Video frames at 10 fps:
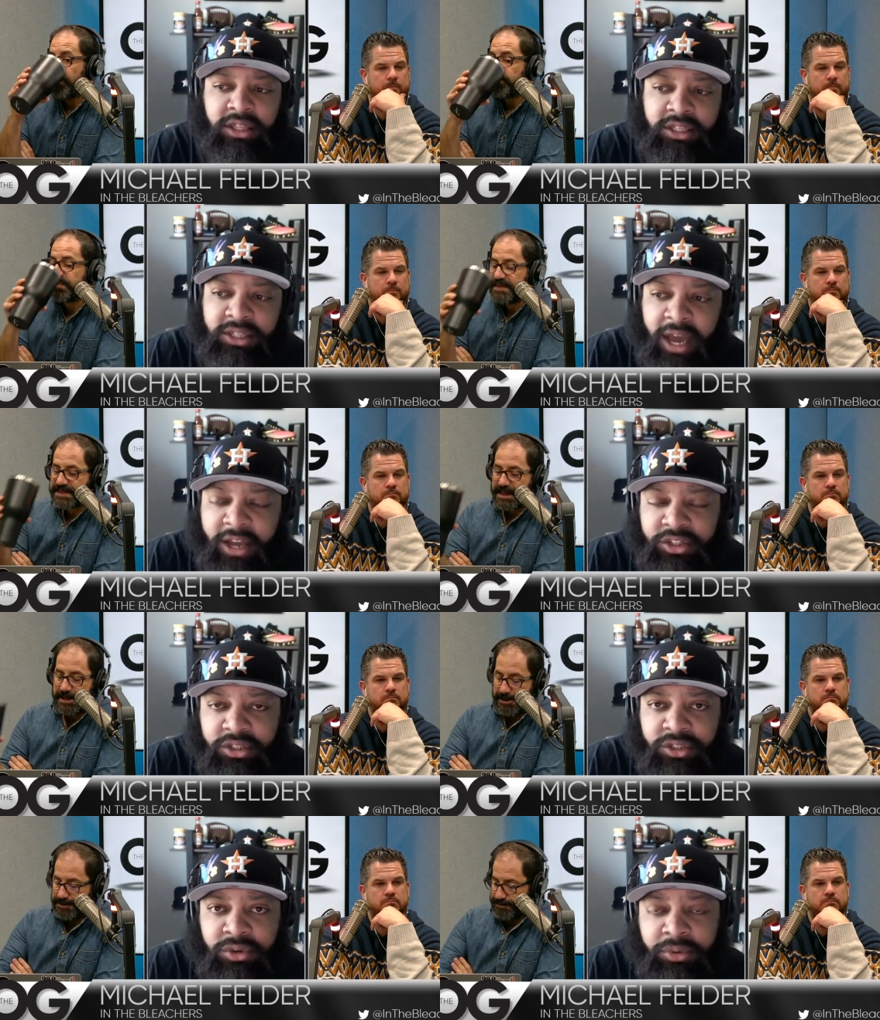Speaker 1: that these
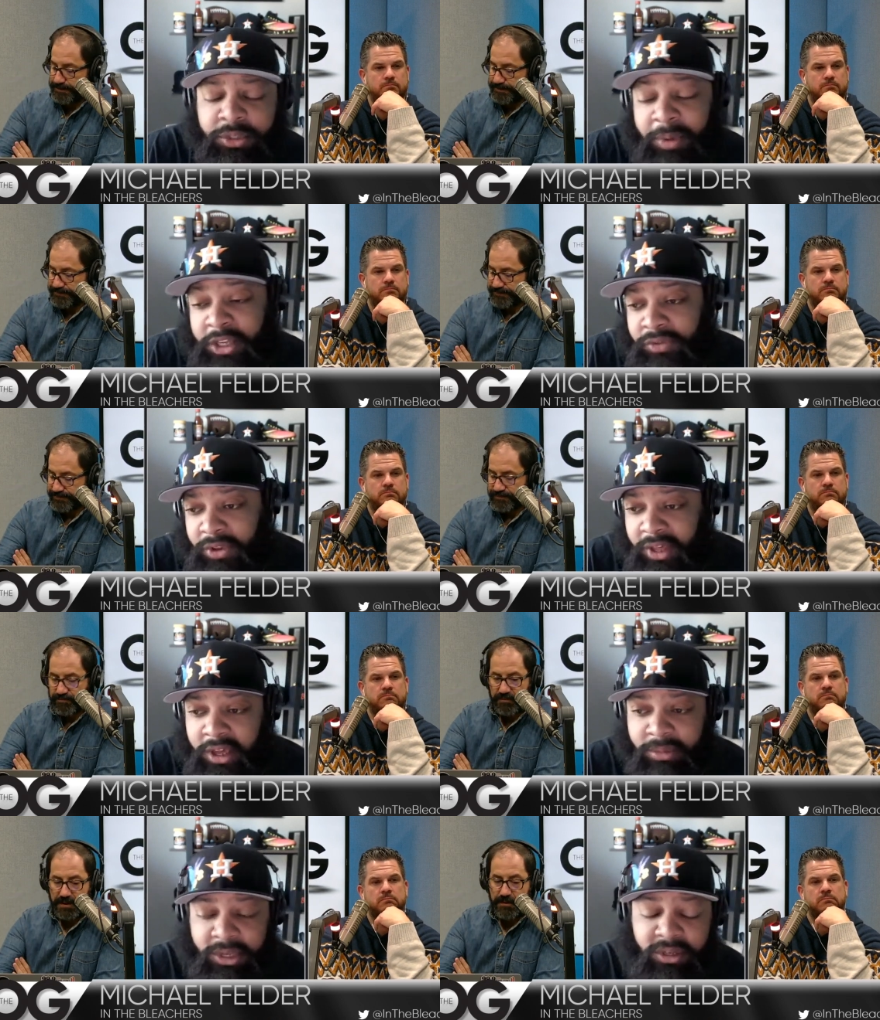guys are doing what's best for
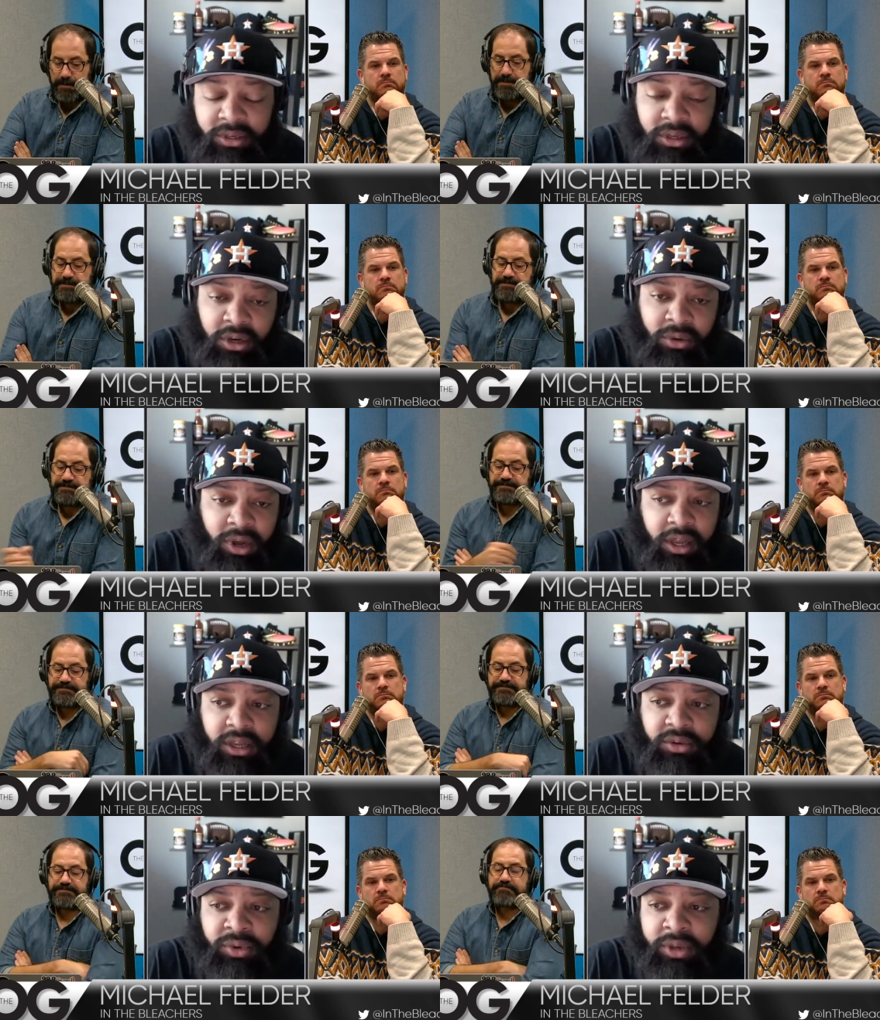them, and you know
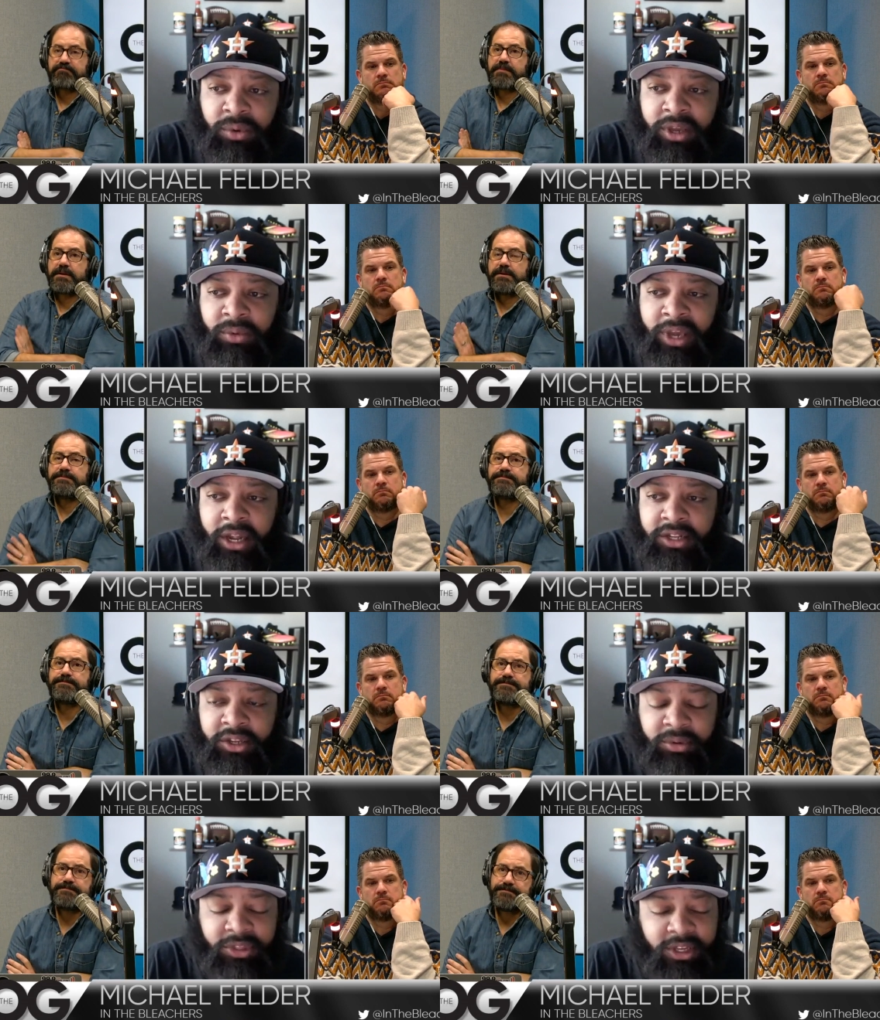what? We, we, we got
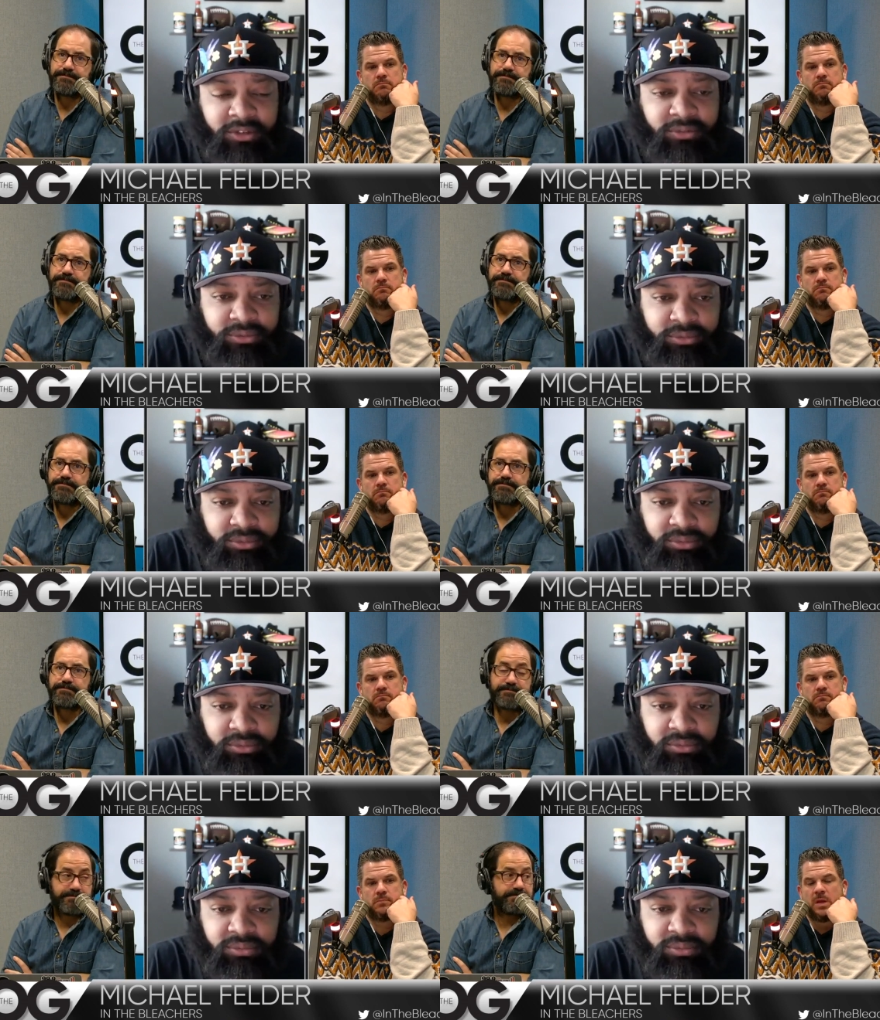to deal with it.
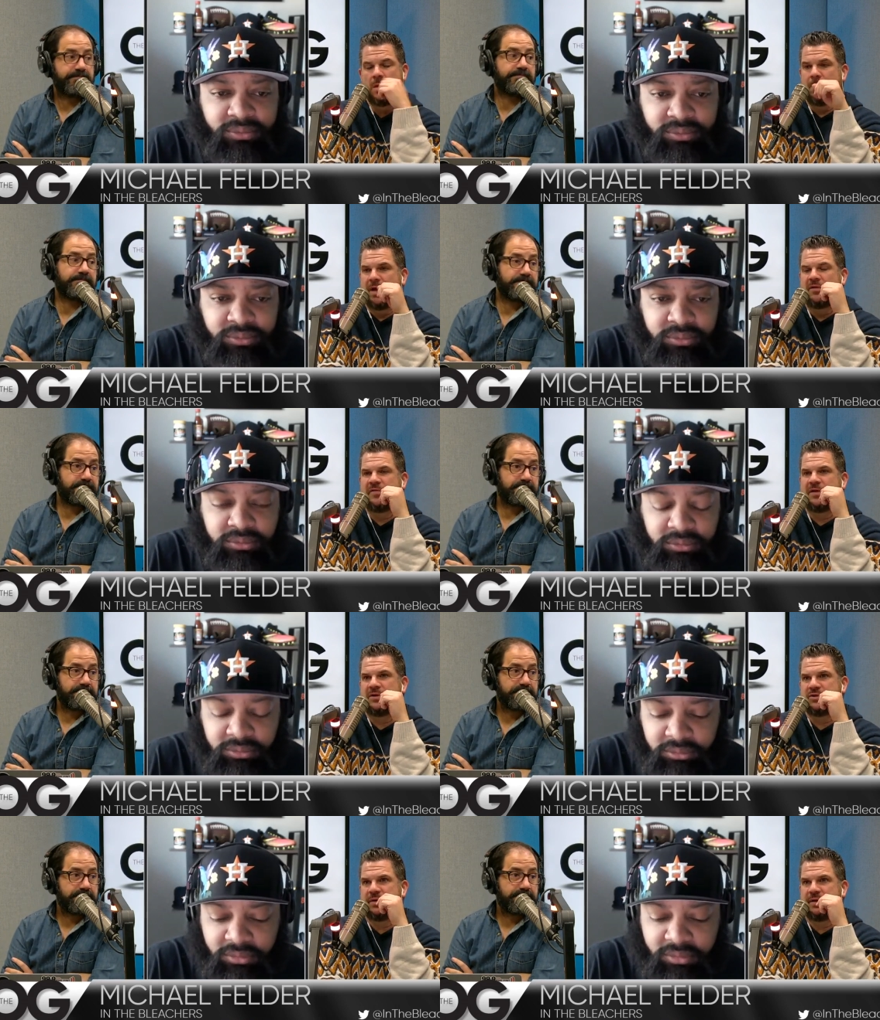
Speaker 2: Michael Felder
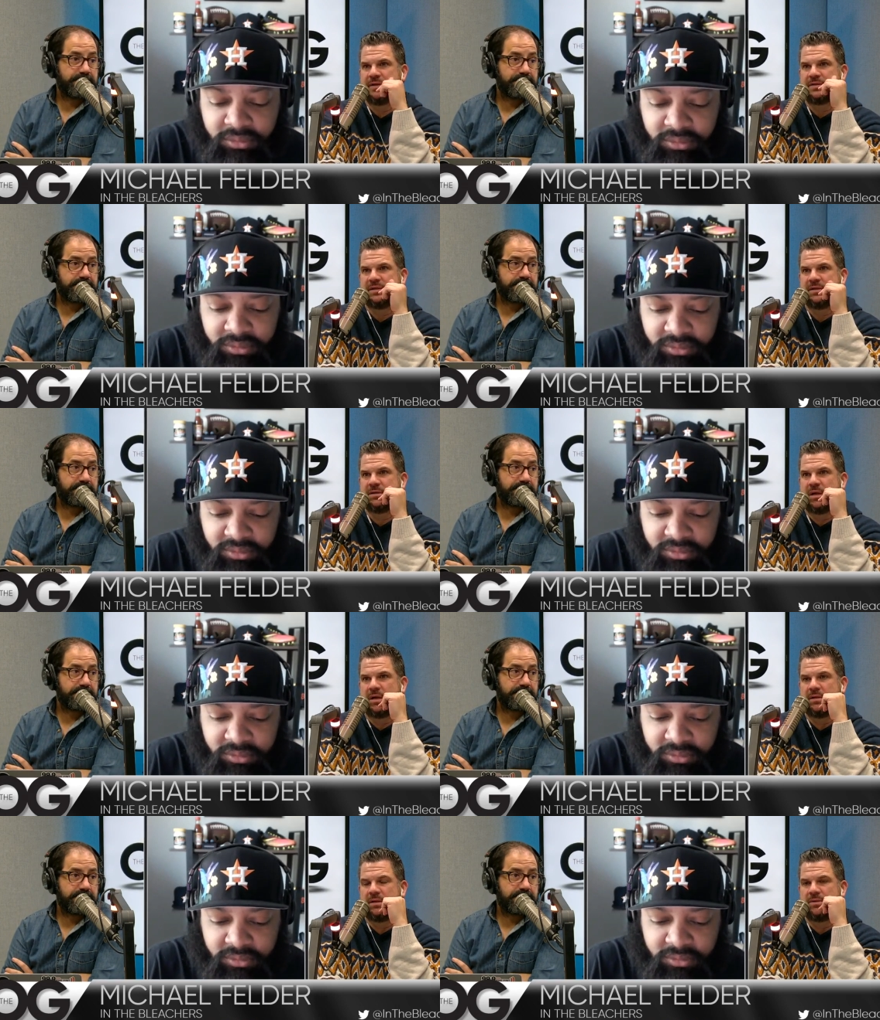joining us here on
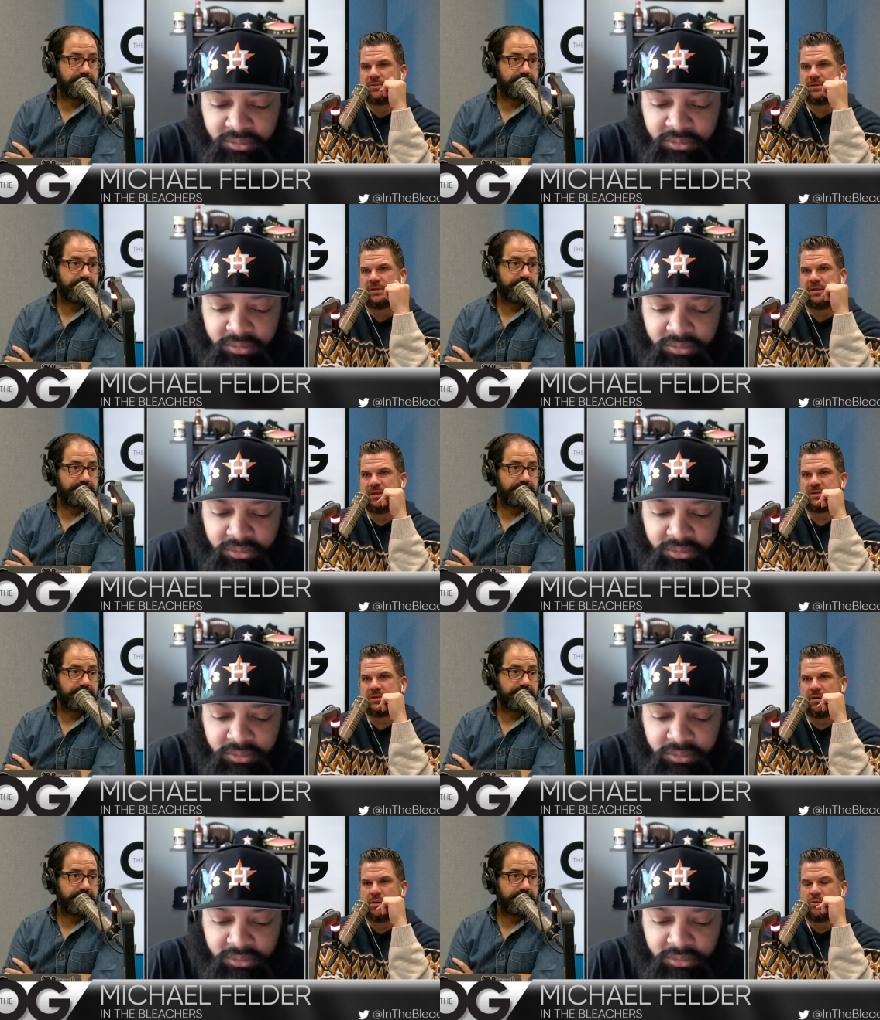the OG on the Hiester
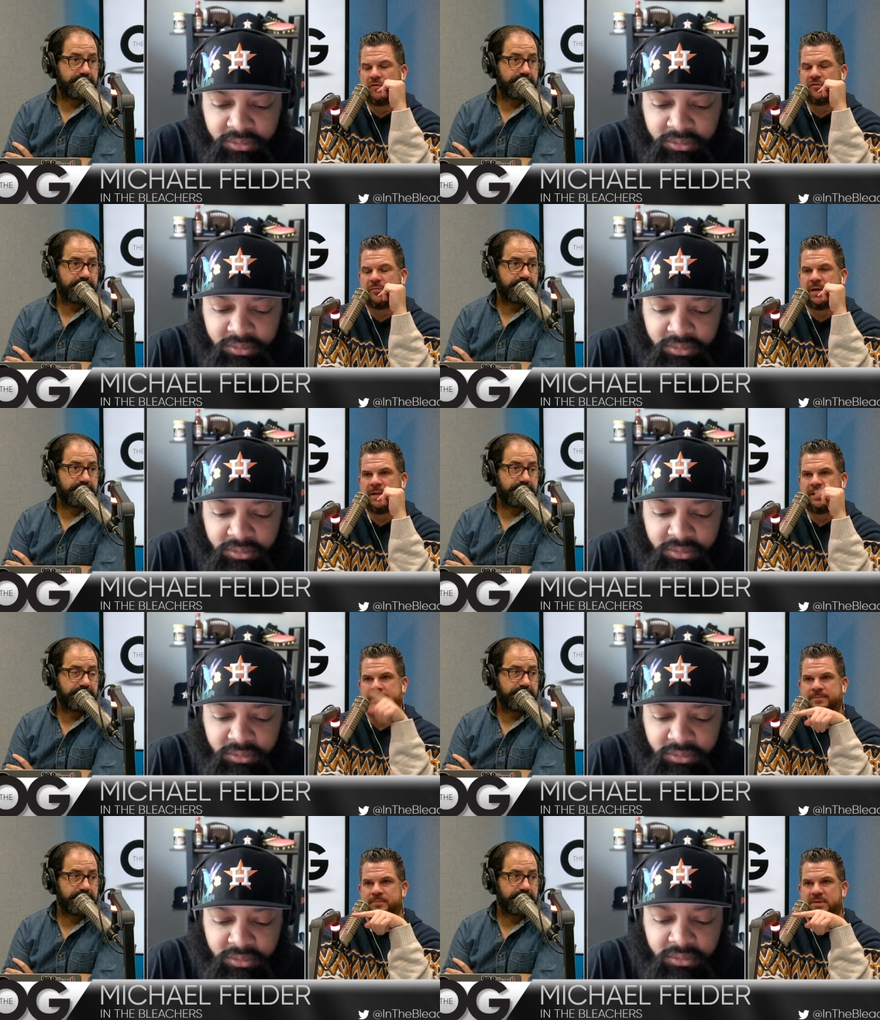Automotive Group Hotline.
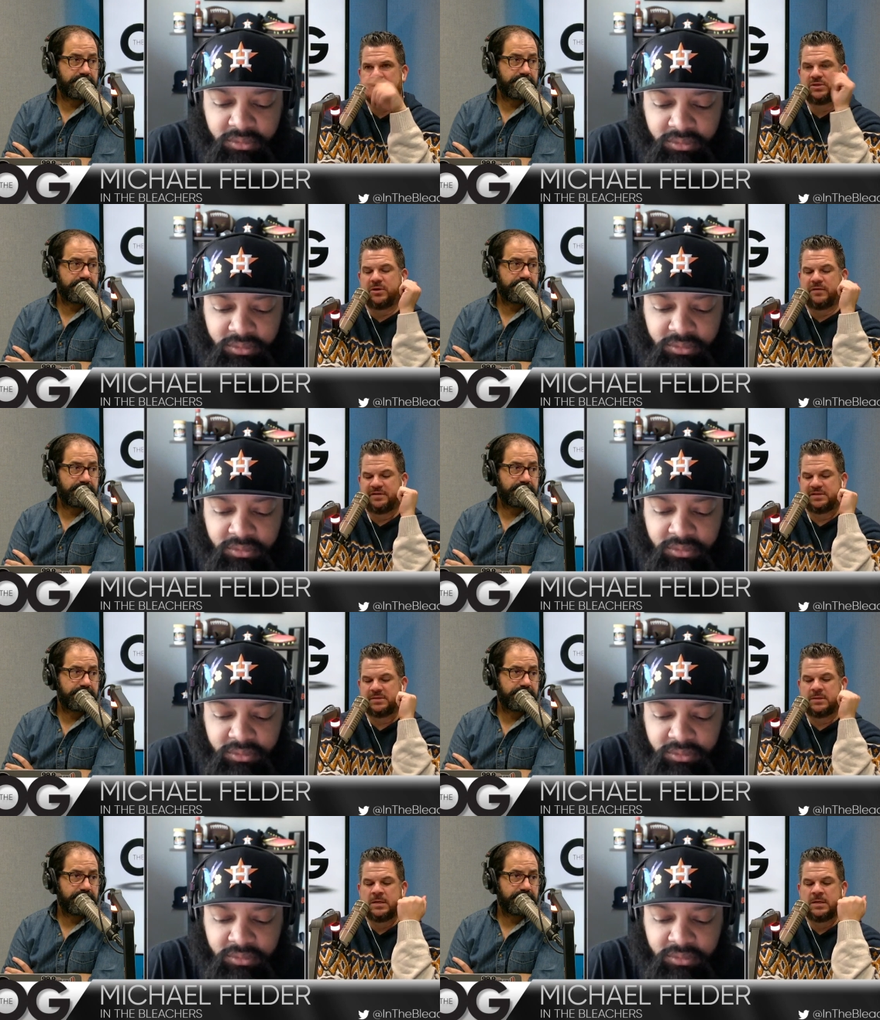That's Joe Ovies.